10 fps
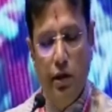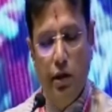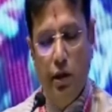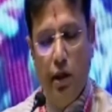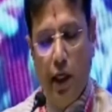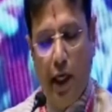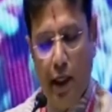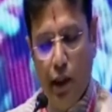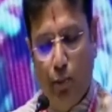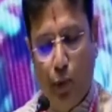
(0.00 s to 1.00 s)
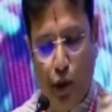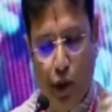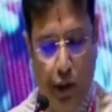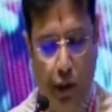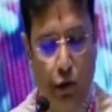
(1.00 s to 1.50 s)
and the
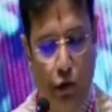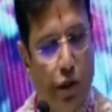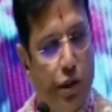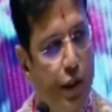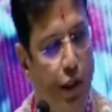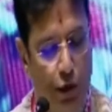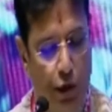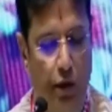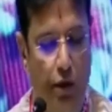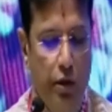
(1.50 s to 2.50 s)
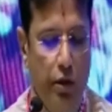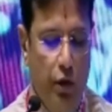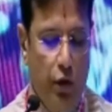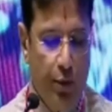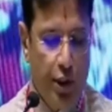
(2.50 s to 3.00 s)
projected gross state
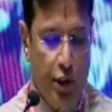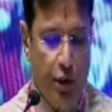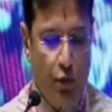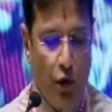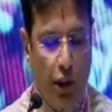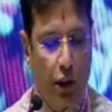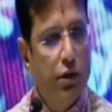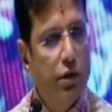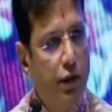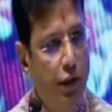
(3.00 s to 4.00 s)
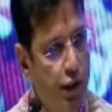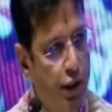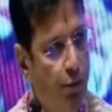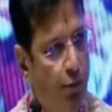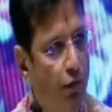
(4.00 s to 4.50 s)
domestic product
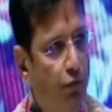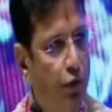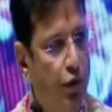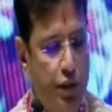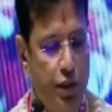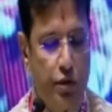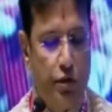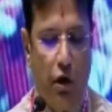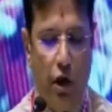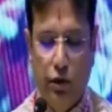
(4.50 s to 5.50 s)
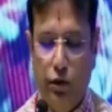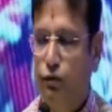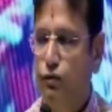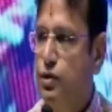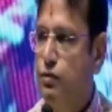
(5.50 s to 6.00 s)
GSDP of US dollars of
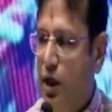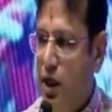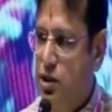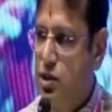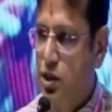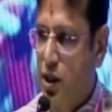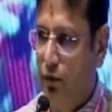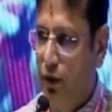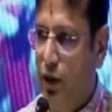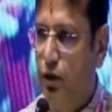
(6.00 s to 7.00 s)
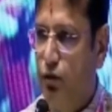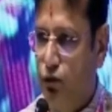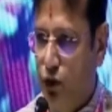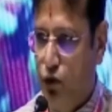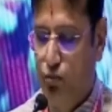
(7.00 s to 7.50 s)

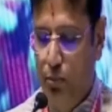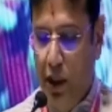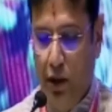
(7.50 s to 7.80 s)
$176 billion,